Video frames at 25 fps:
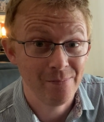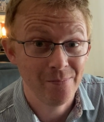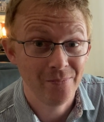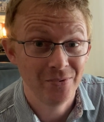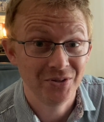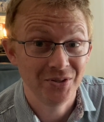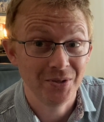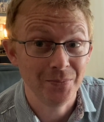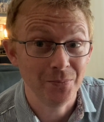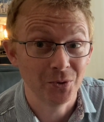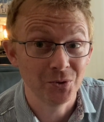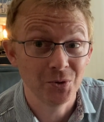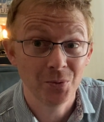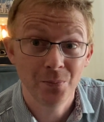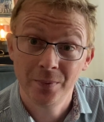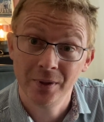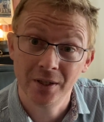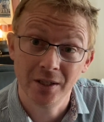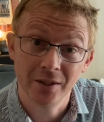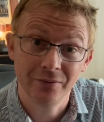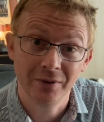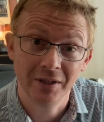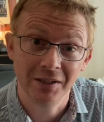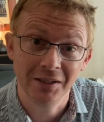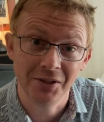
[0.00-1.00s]
That pretty
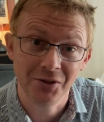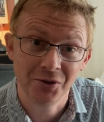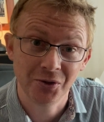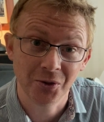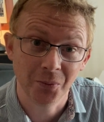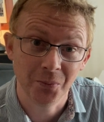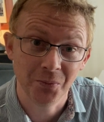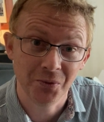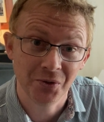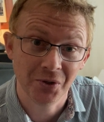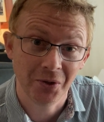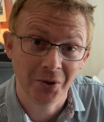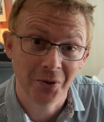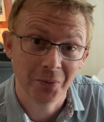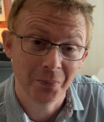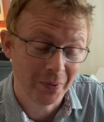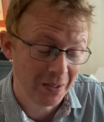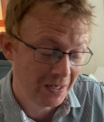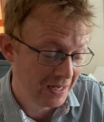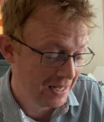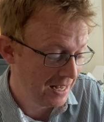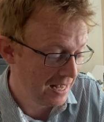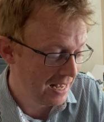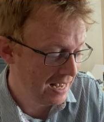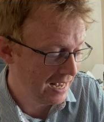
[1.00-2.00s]
much perfectly sums it
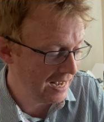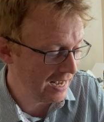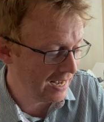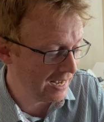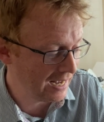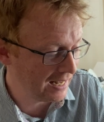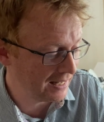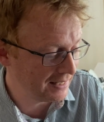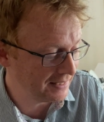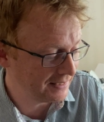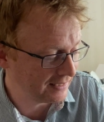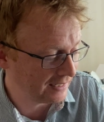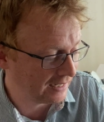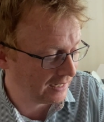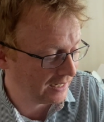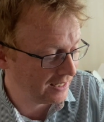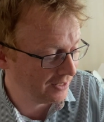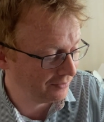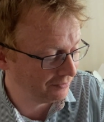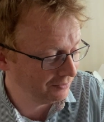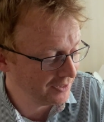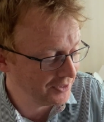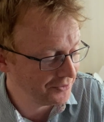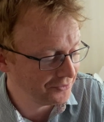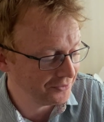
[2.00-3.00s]
up. And
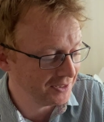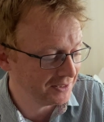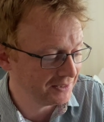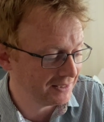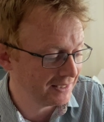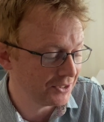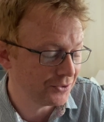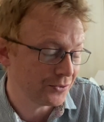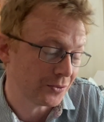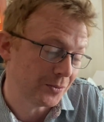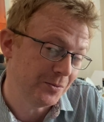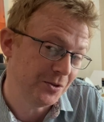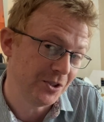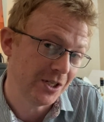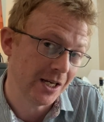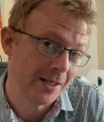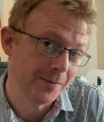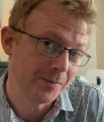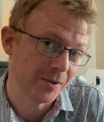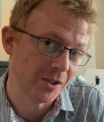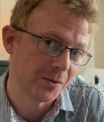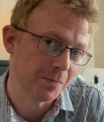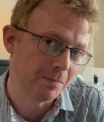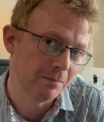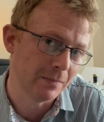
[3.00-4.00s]
I have lifted this from
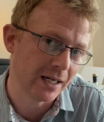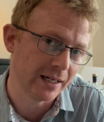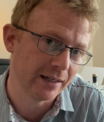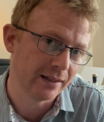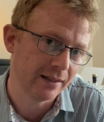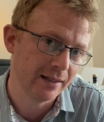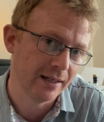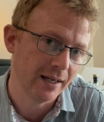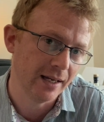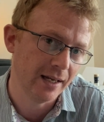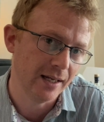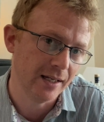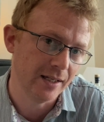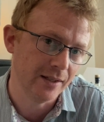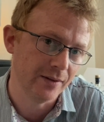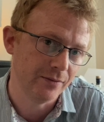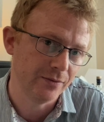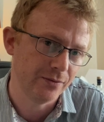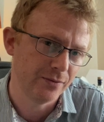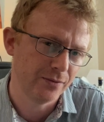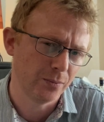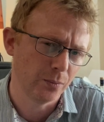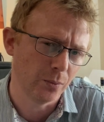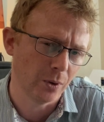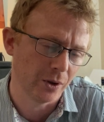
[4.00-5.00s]
James's
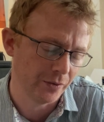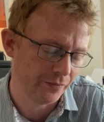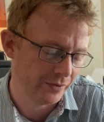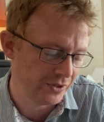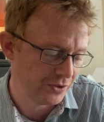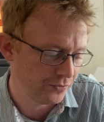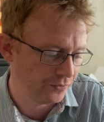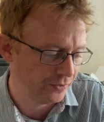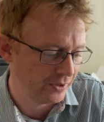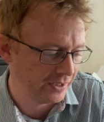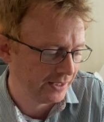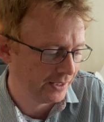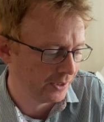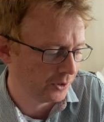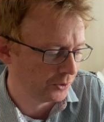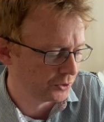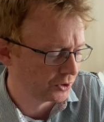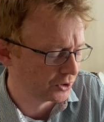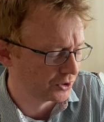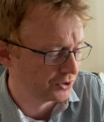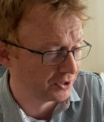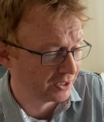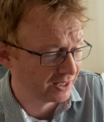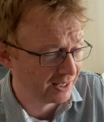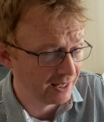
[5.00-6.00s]
ManCave, one of his
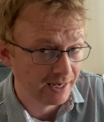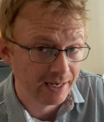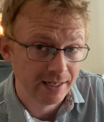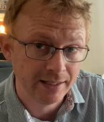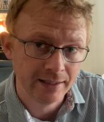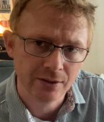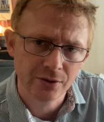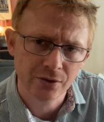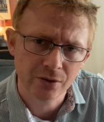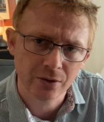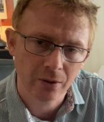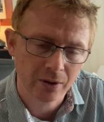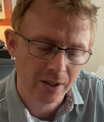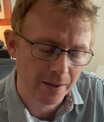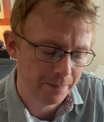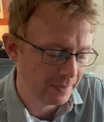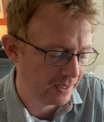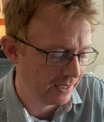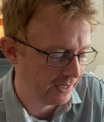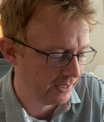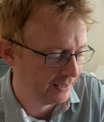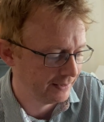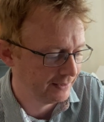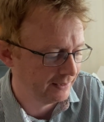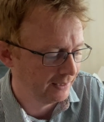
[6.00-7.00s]
videos, because again, it
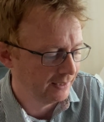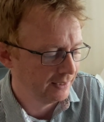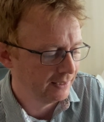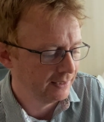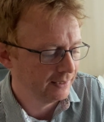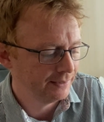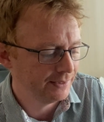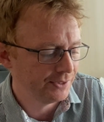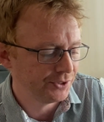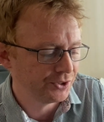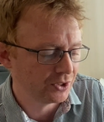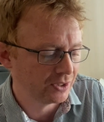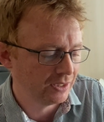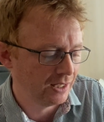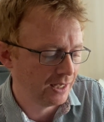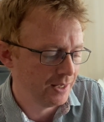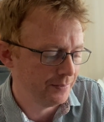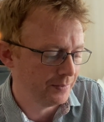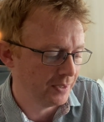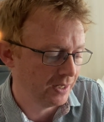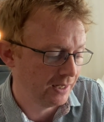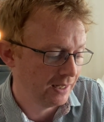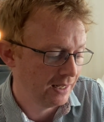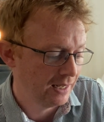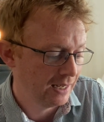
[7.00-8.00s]
stuck in my head.
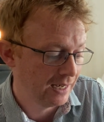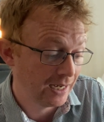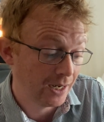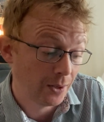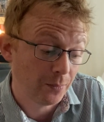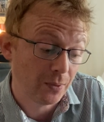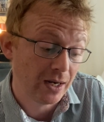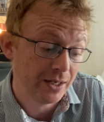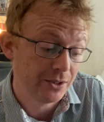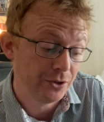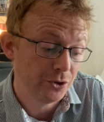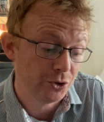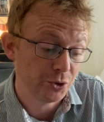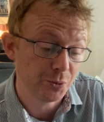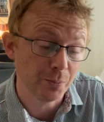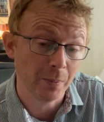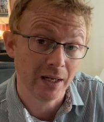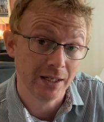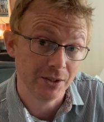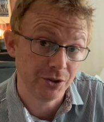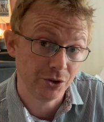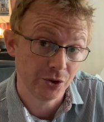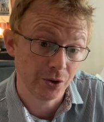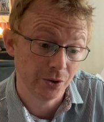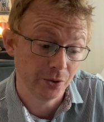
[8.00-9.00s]
Disclaimer, how I
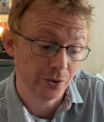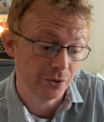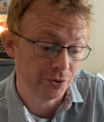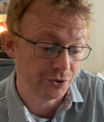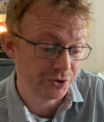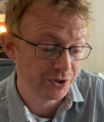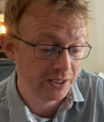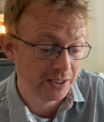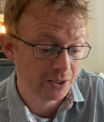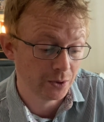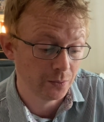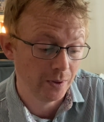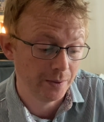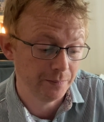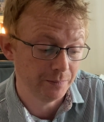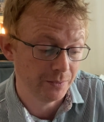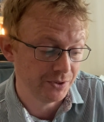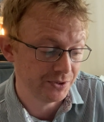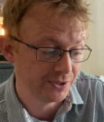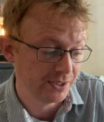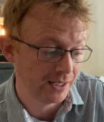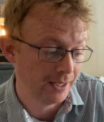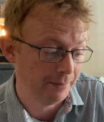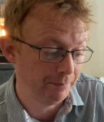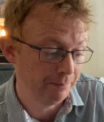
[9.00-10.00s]
use my tools,
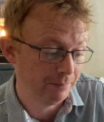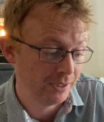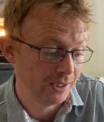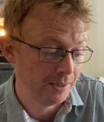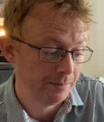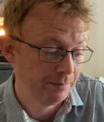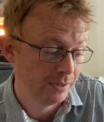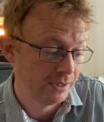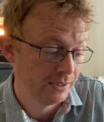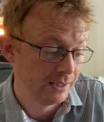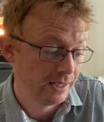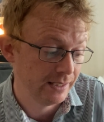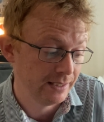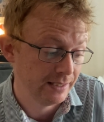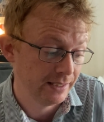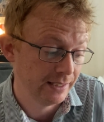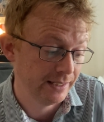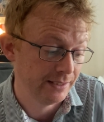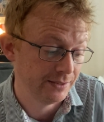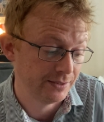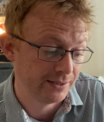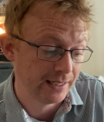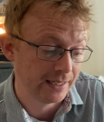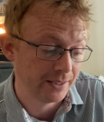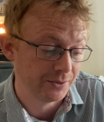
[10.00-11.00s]
equipment and
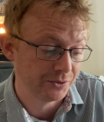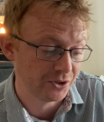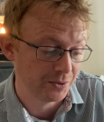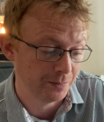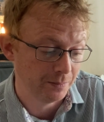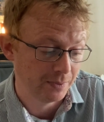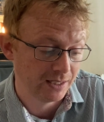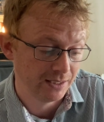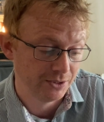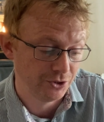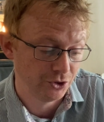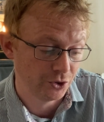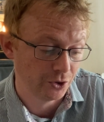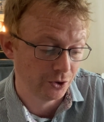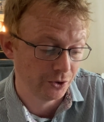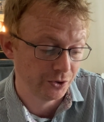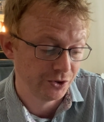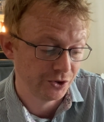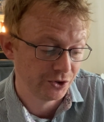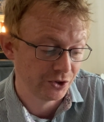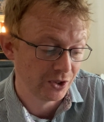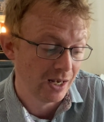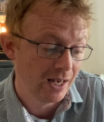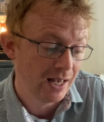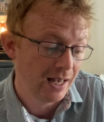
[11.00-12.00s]
PPE is down to my
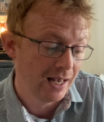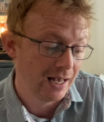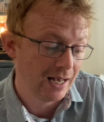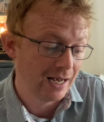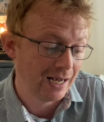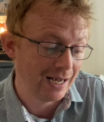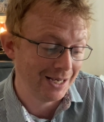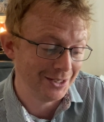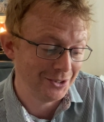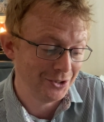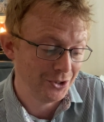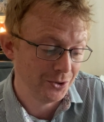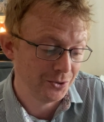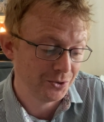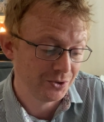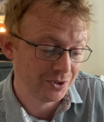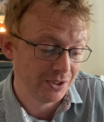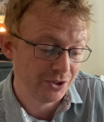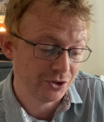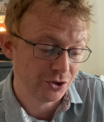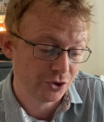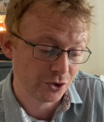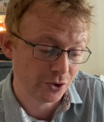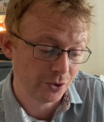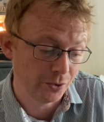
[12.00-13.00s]
choice. I
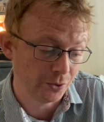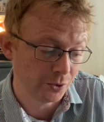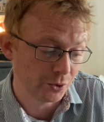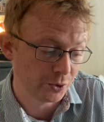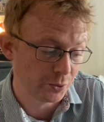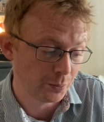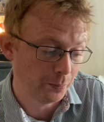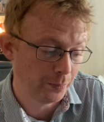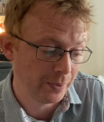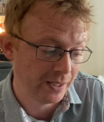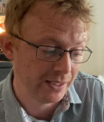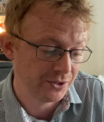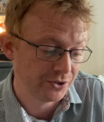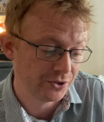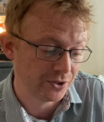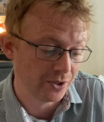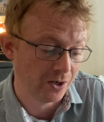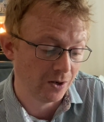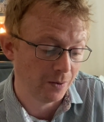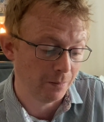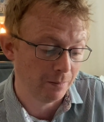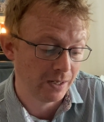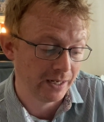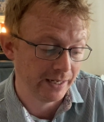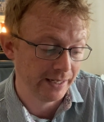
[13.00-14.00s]
use these tools
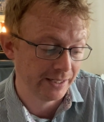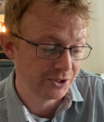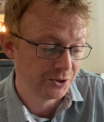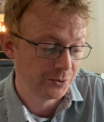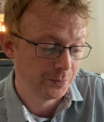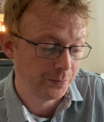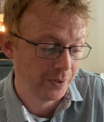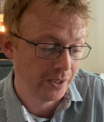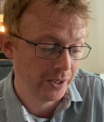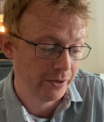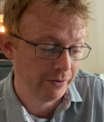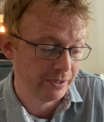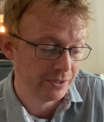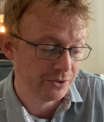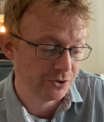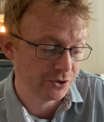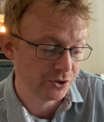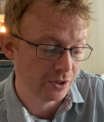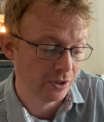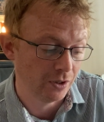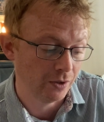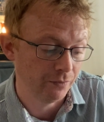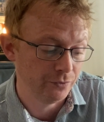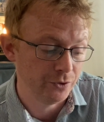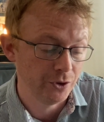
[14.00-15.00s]
based on my
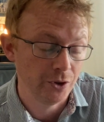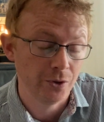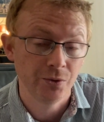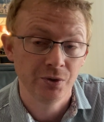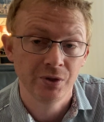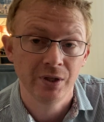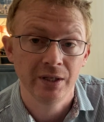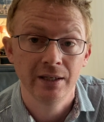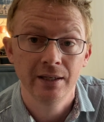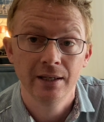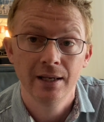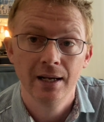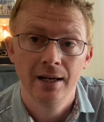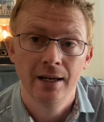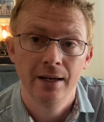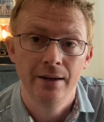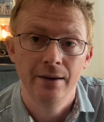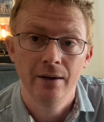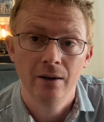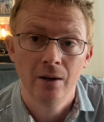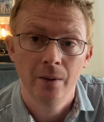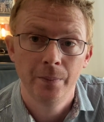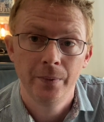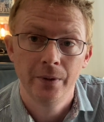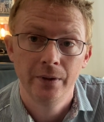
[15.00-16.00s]
experience of using
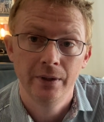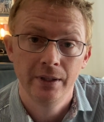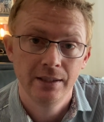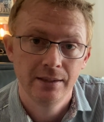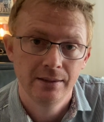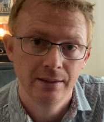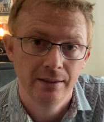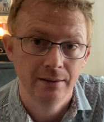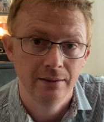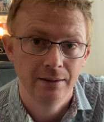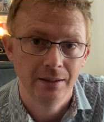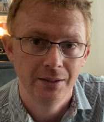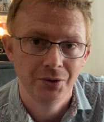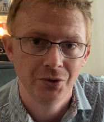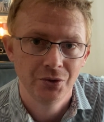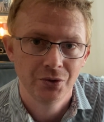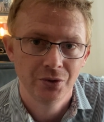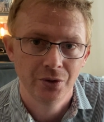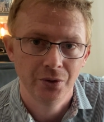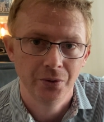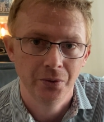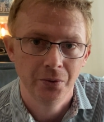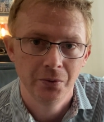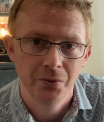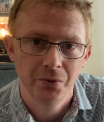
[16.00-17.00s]
and operating
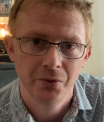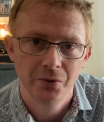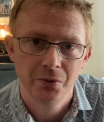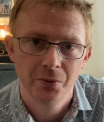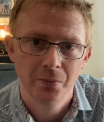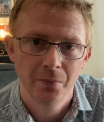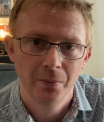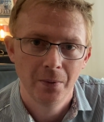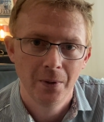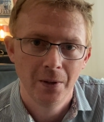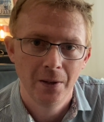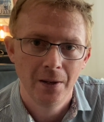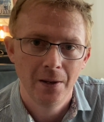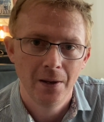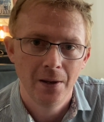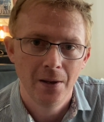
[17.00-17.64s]
these tools.